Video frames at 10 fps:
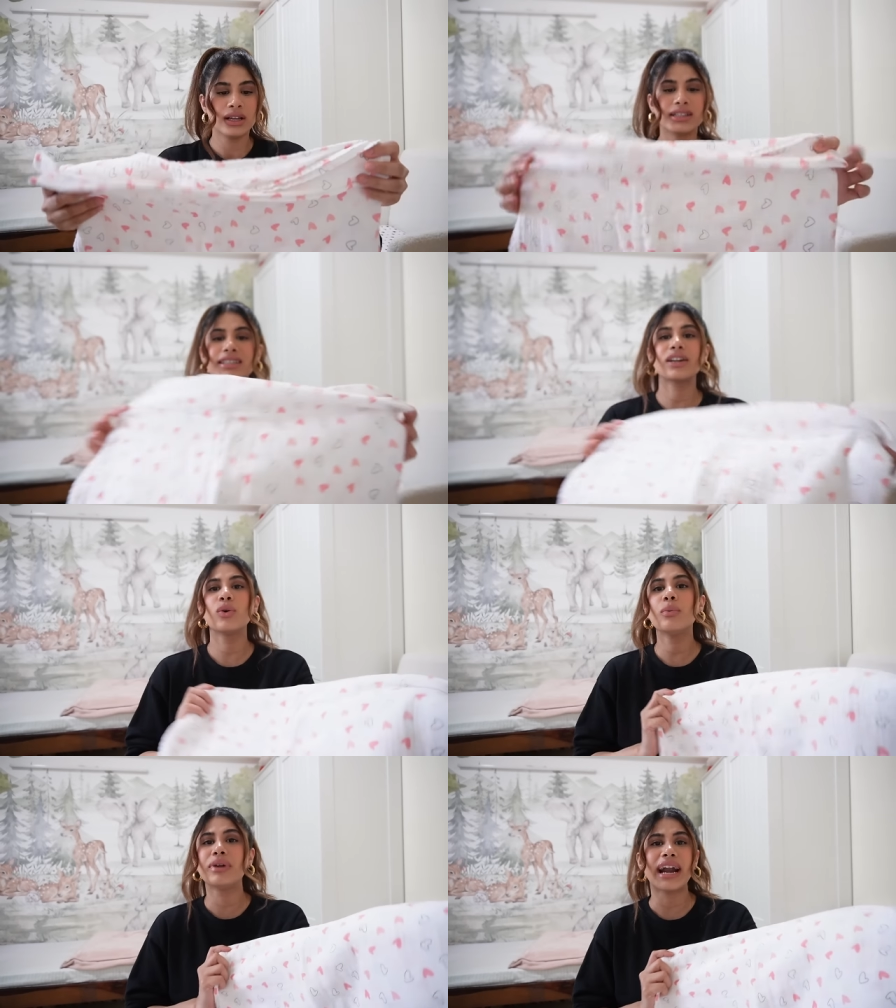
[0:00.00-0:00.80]
There's like
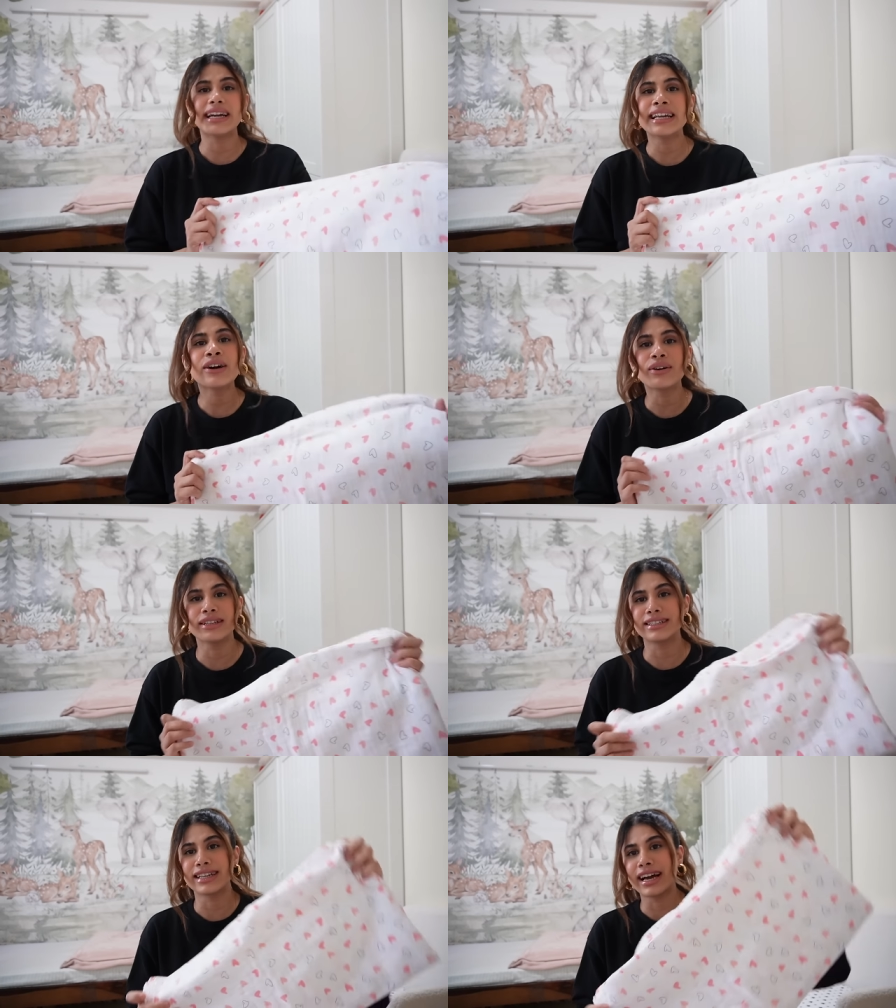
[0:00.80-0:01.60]
no branding on
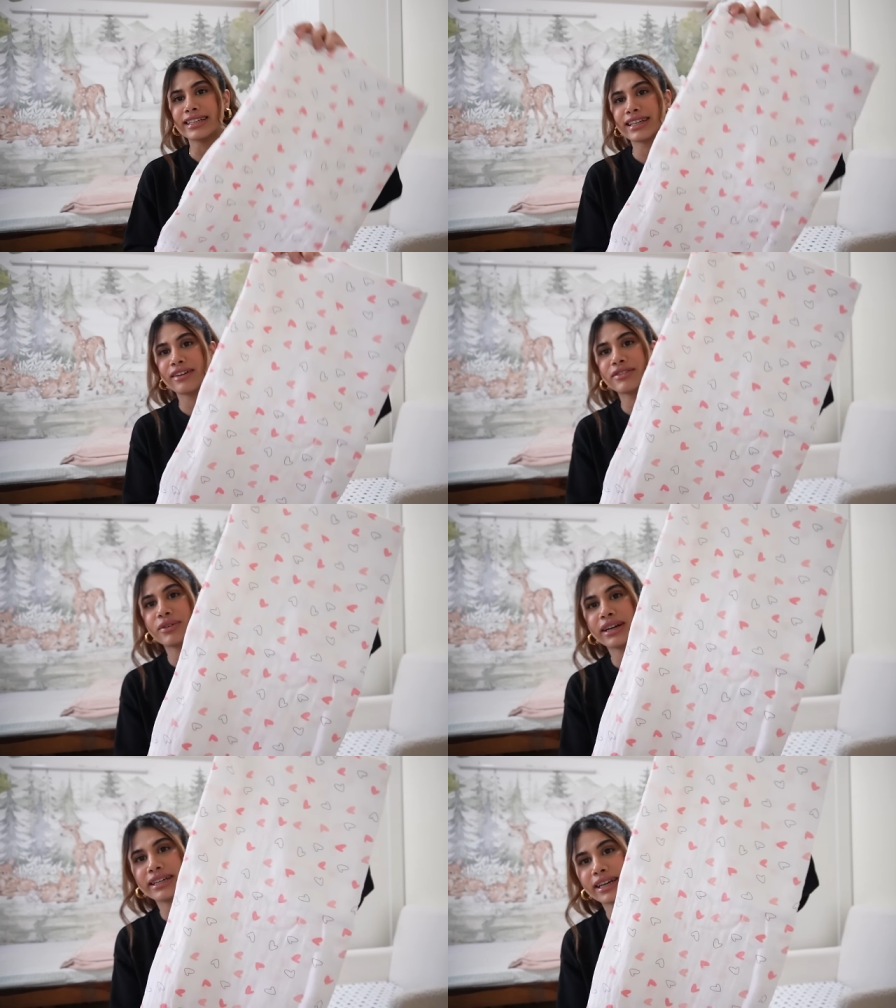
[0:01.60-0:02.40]
this, guys. I have no
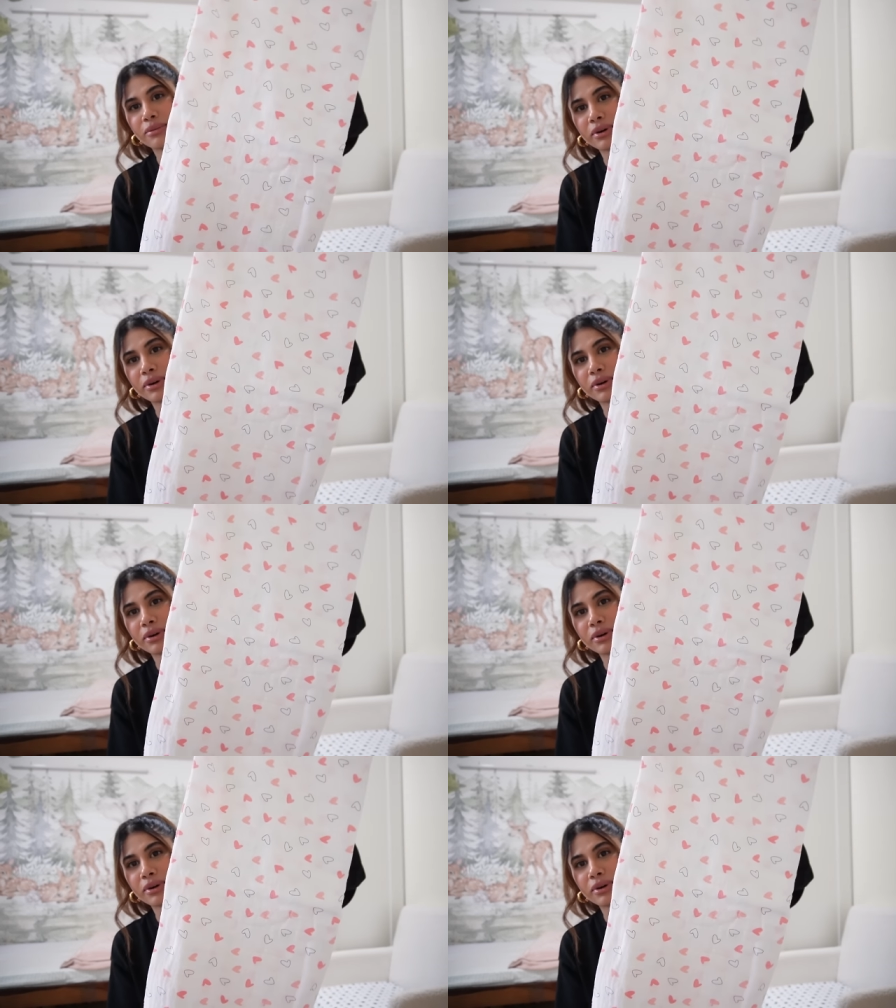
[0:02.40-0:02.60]
idea.